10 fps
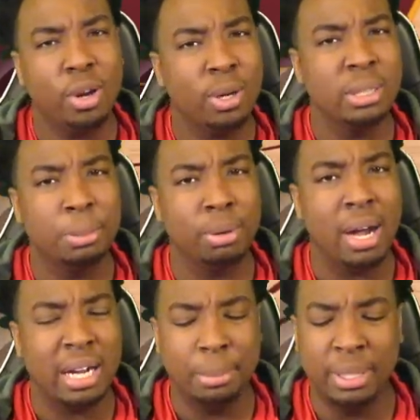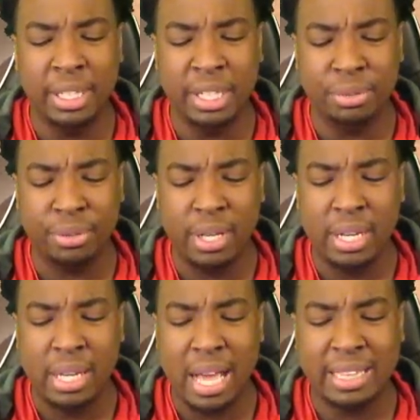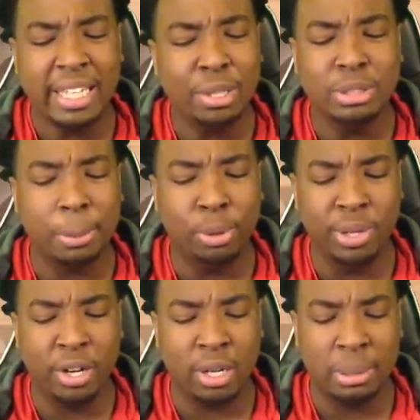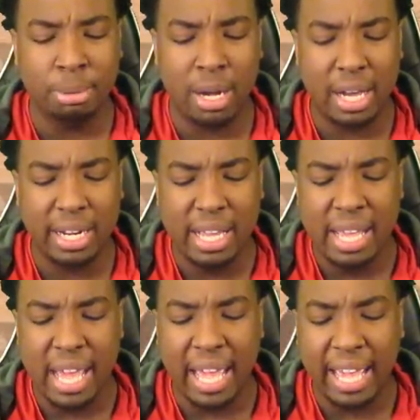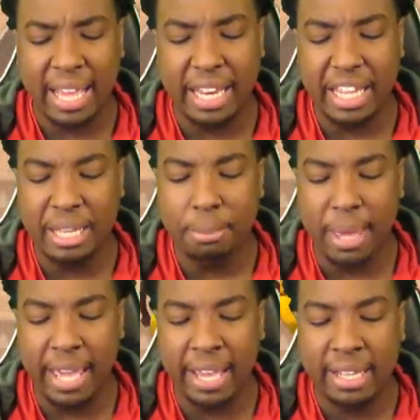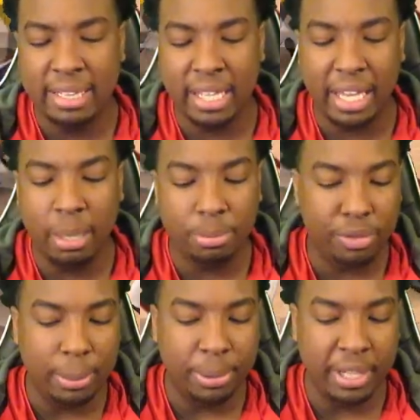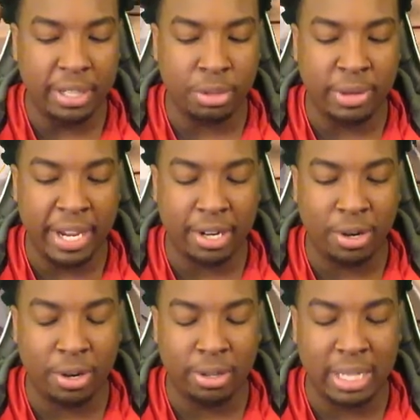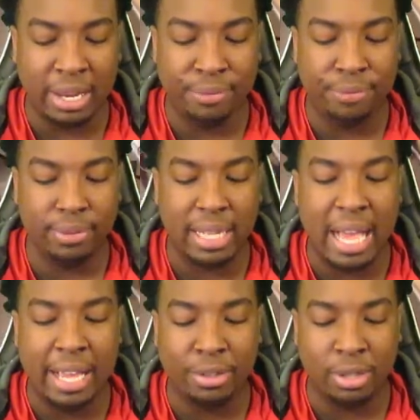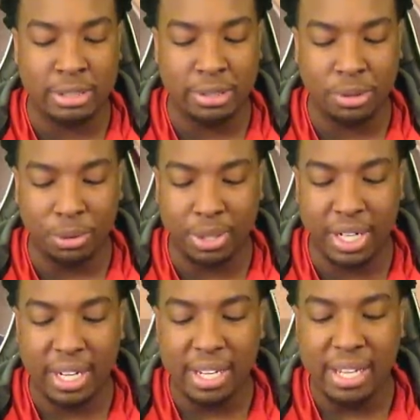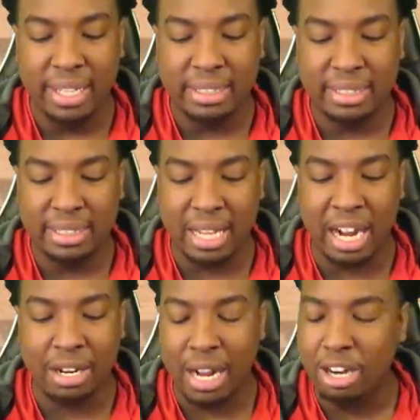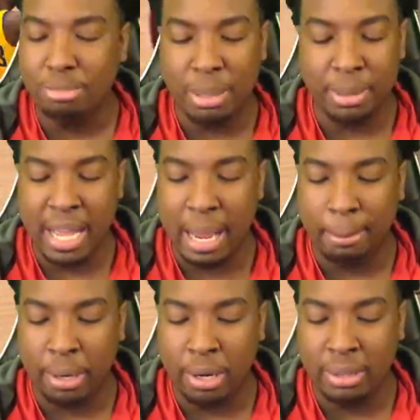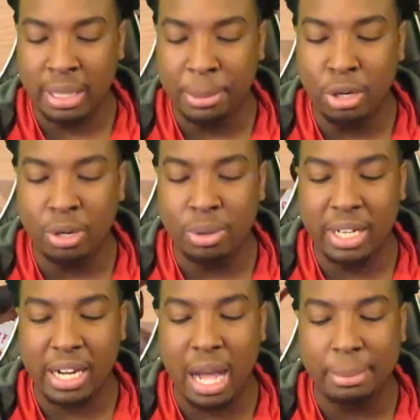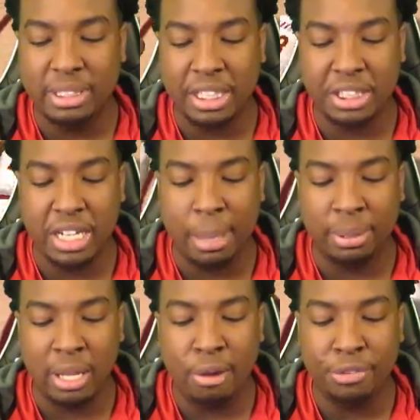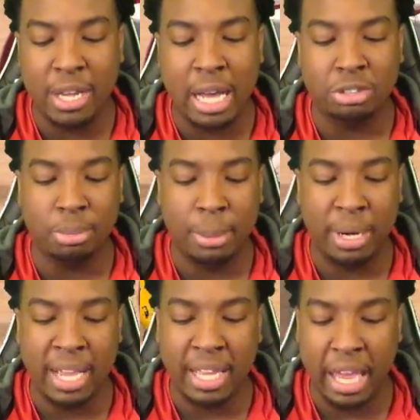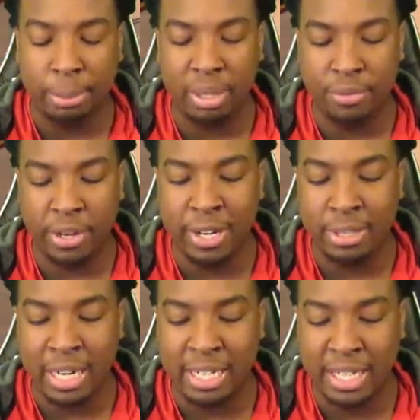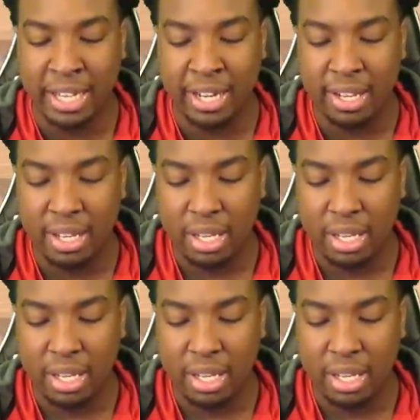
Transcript: guard LeBron, I believe. I think it was a point guard LeBron, and he made the MVP Durant card like fly across the court. I, I remember that, bro. Let me know in the comment section down below if you guys remember that gameplay video that I did.